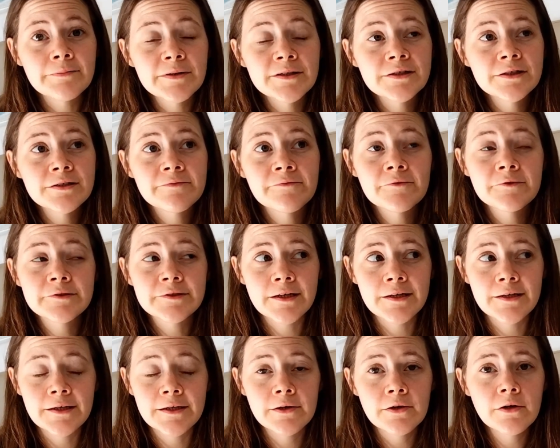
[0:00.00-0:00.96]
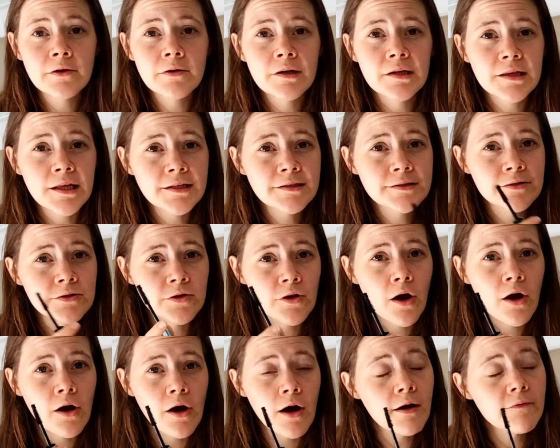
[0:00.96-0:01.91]
the beach is full sun here. That's
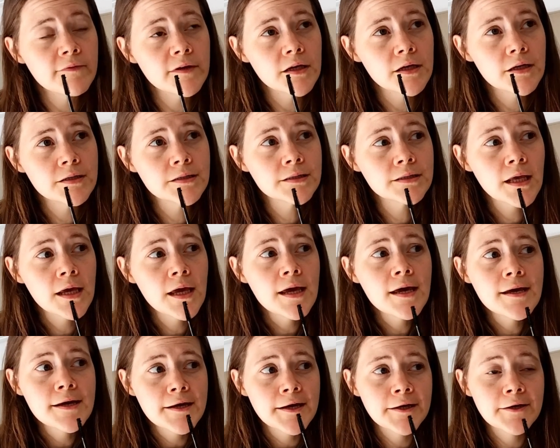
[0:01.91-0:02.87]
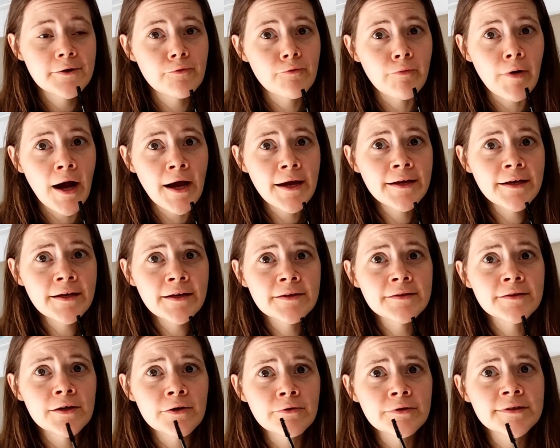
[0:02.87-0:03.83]
not obvious. In Hawaii,
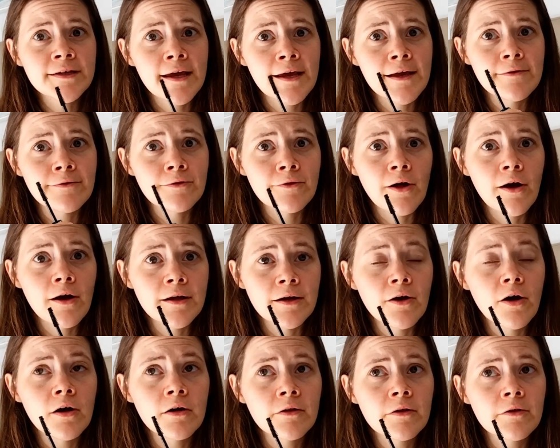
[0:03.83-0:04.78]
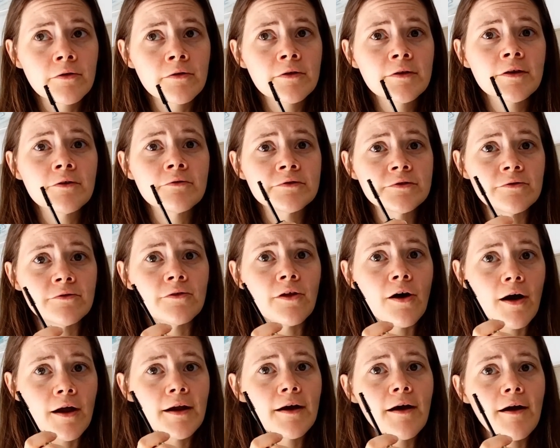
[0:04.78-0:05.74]
there was a lot, in Honolulu, there was a
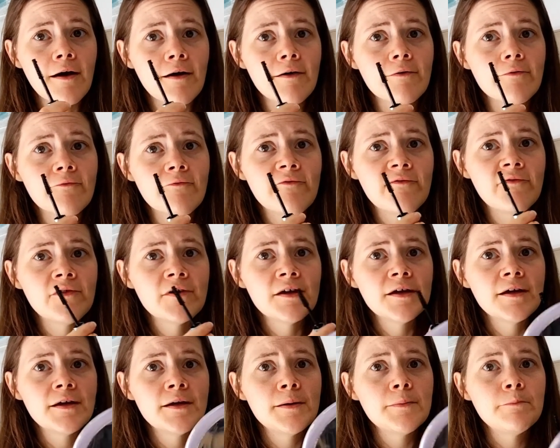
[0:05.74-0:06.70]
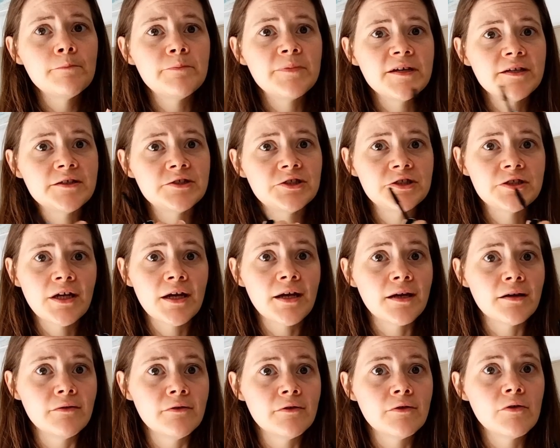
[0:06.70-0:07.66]
lot of beach
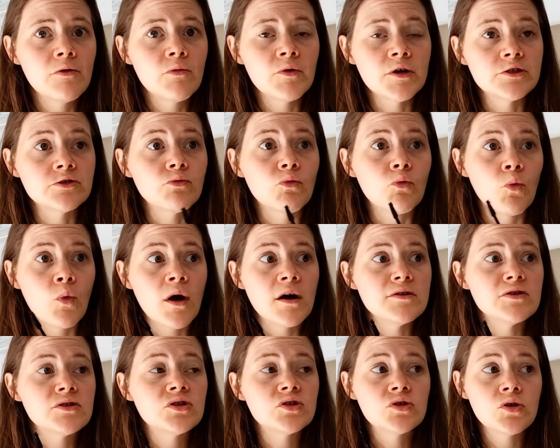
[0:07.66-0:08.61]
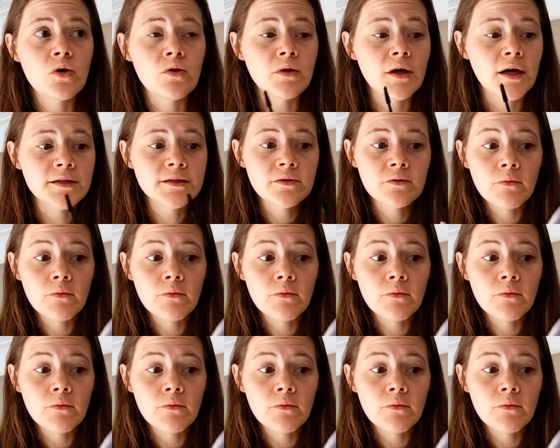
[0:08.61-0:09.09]
shade, which was so nice.